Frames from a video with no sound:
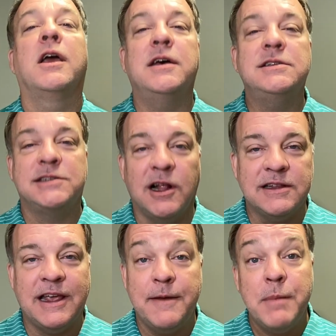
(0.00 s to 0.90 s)

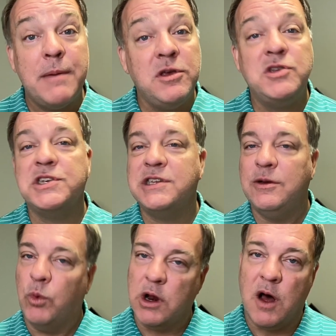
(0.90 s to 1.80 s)
Consulting. Maybe you just
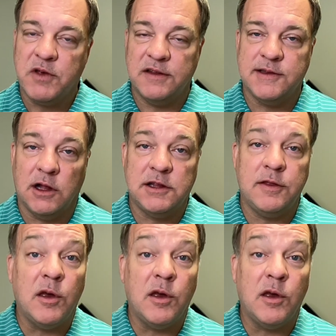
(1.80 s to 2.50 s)
need one-off consulting.